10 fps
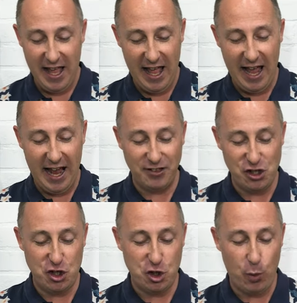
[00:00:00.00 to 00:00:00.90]
Uh,
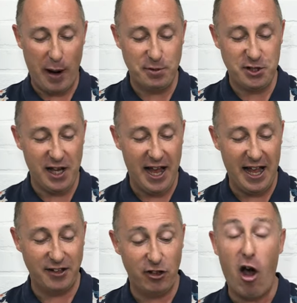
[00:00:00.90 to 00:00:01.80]
this is Schweppes
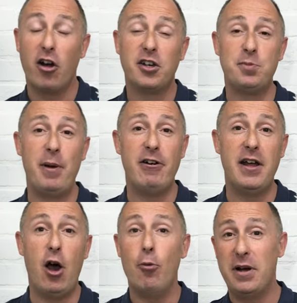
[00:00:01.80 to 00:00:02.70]
uh, Dark Spirit,
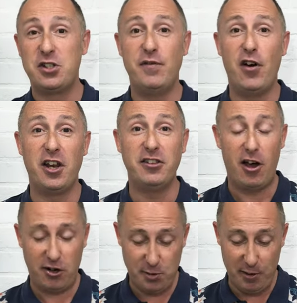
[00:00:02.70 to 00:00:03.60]
oh, Muscovado
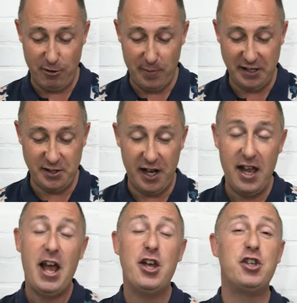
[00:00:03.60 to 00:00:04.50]
Dark Spirit Mixer.
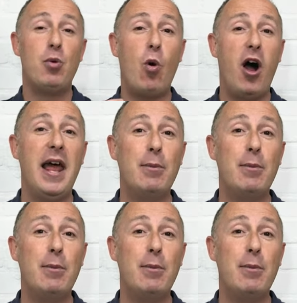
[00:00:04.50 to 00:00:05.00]
So while that